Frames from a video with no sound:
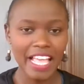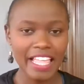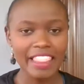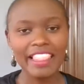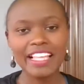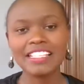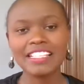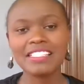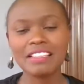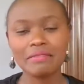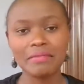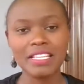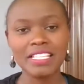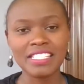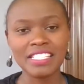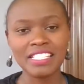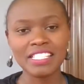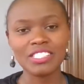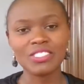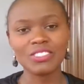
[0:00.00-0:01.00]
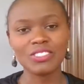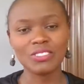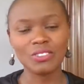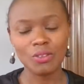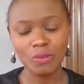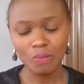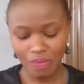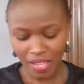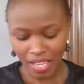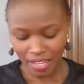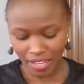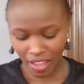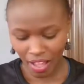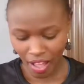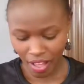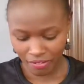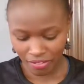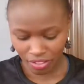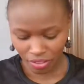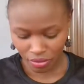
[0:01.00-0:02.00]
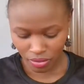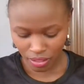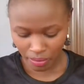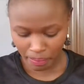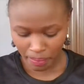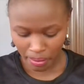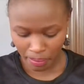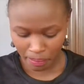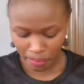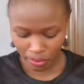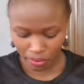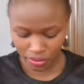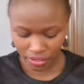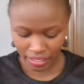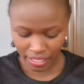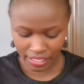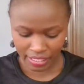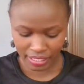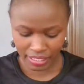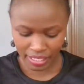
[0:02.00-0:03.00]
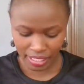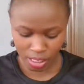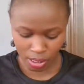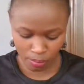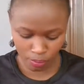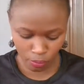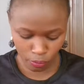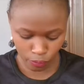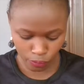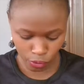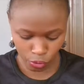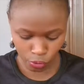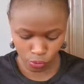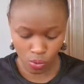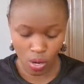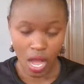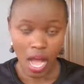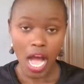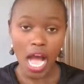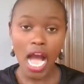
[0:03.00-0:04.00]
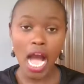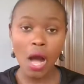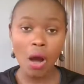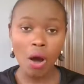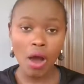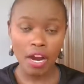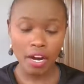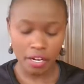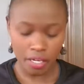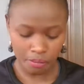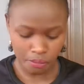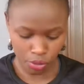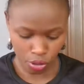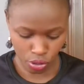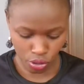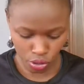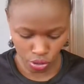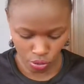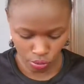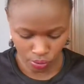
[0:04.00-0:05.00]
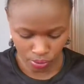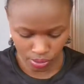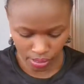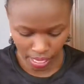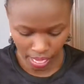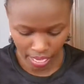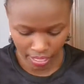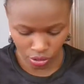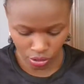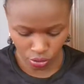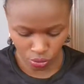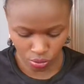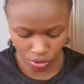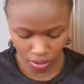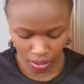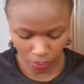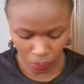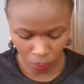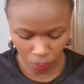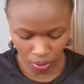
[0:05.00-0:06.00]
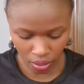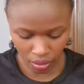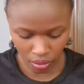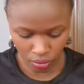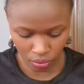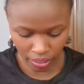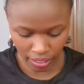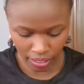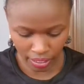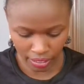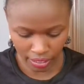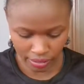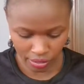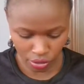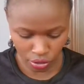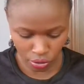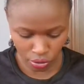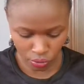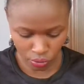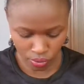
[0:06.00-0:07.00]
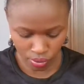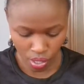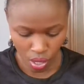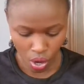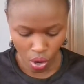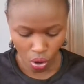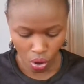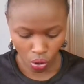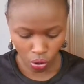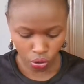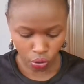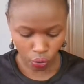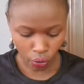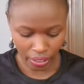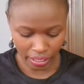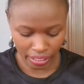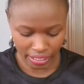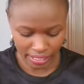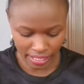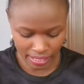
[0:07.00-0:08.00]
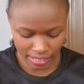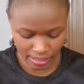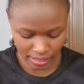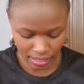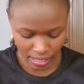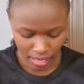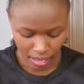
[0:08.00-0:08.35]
That's amazing to know. Now, having known about that, let's move to our crypto news. And today we are looking at news on CoinDesk